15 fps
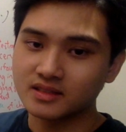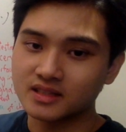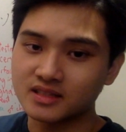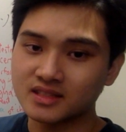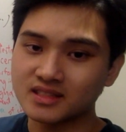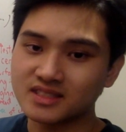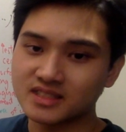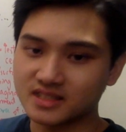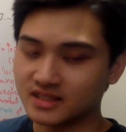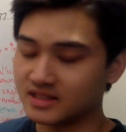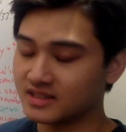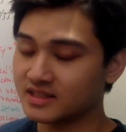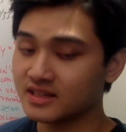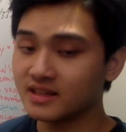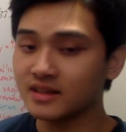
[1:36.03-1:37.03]
This
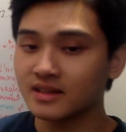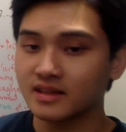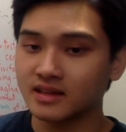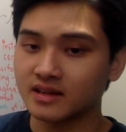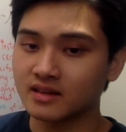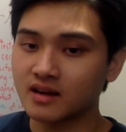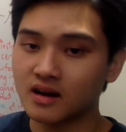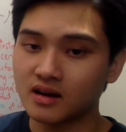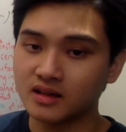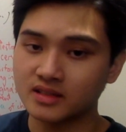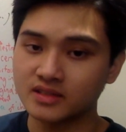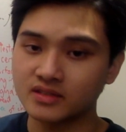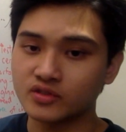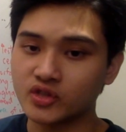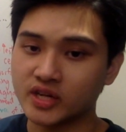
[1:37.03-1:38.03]
acidity can
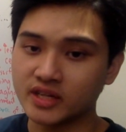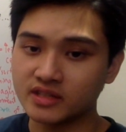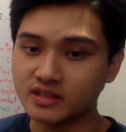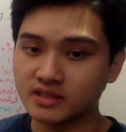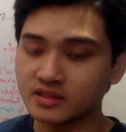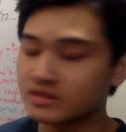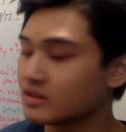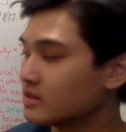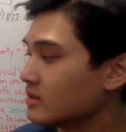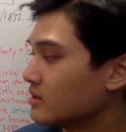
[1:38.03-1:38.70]
cause changes